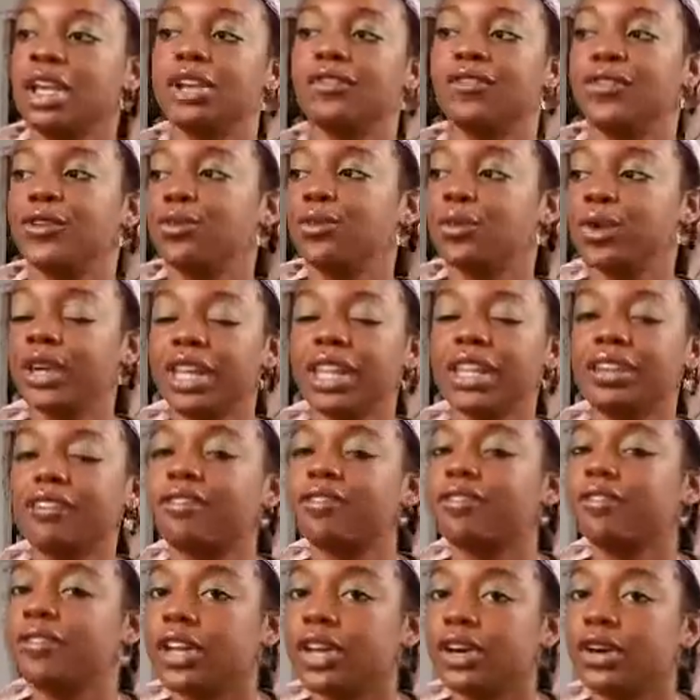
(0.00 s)
if you really
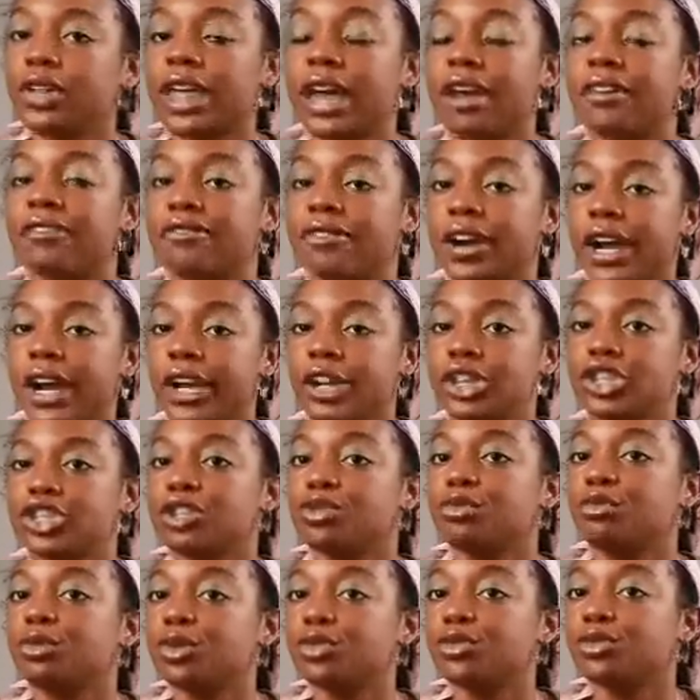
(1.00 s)
feel that fire
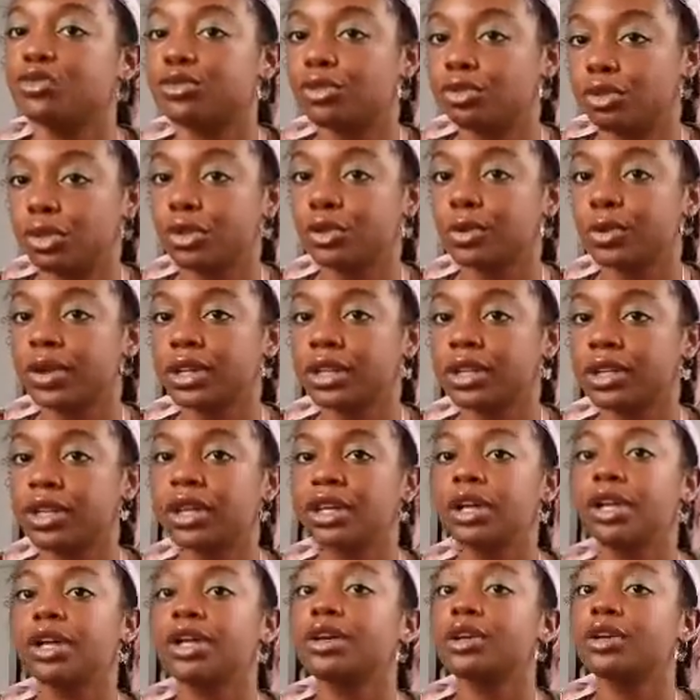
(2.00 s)
to move forward,
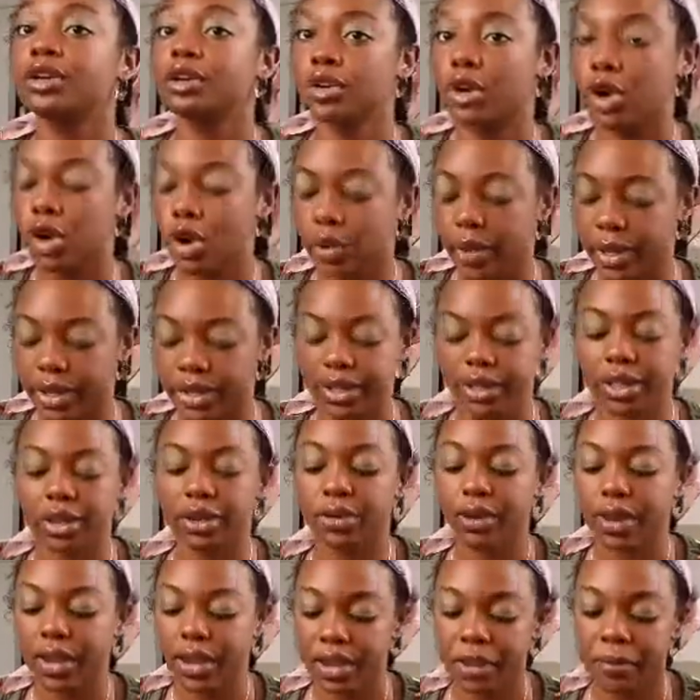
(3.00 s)
go with it,
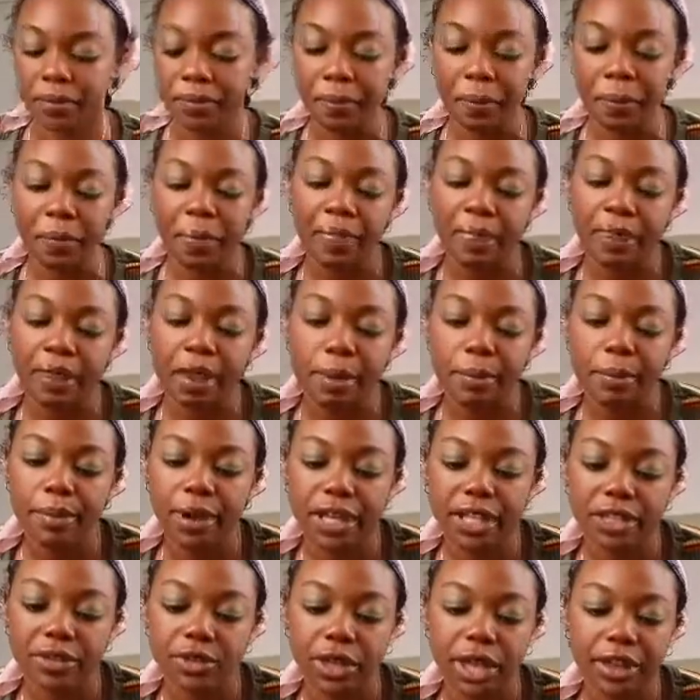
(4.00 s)
okay?
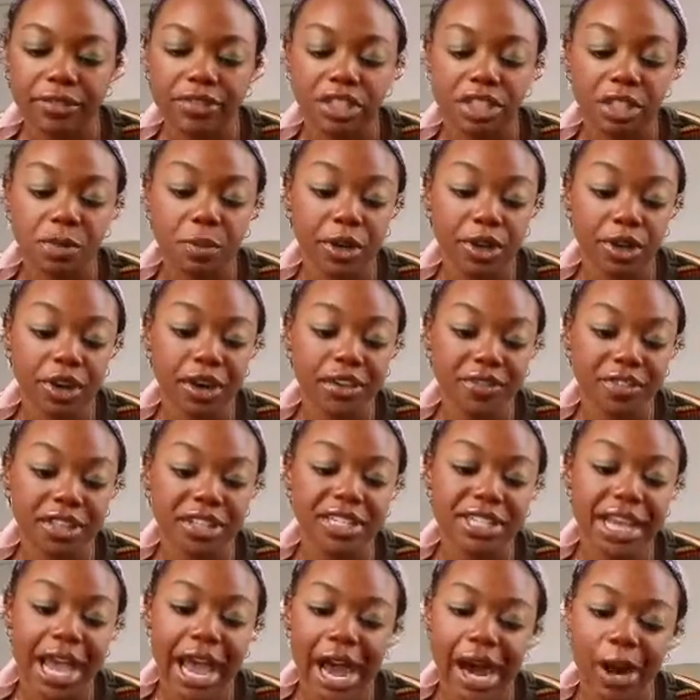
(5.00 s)
But you have the spirit of the
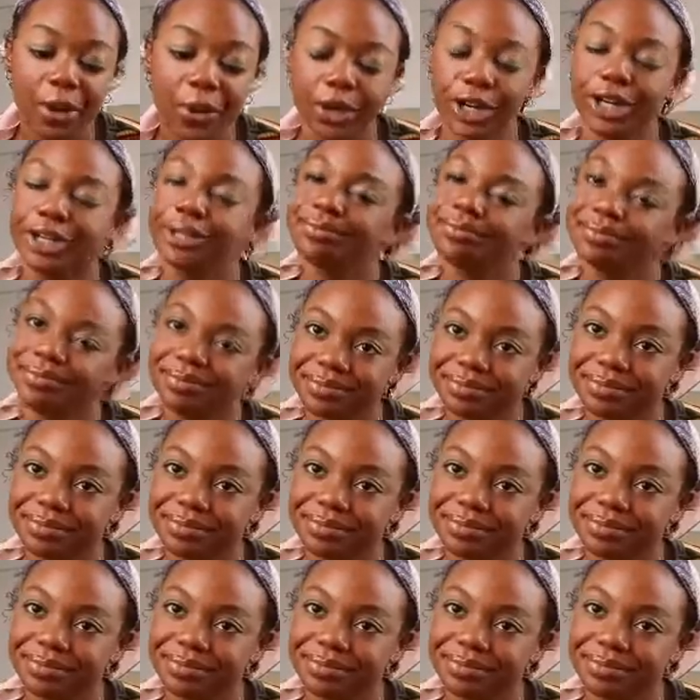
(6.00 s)
tower.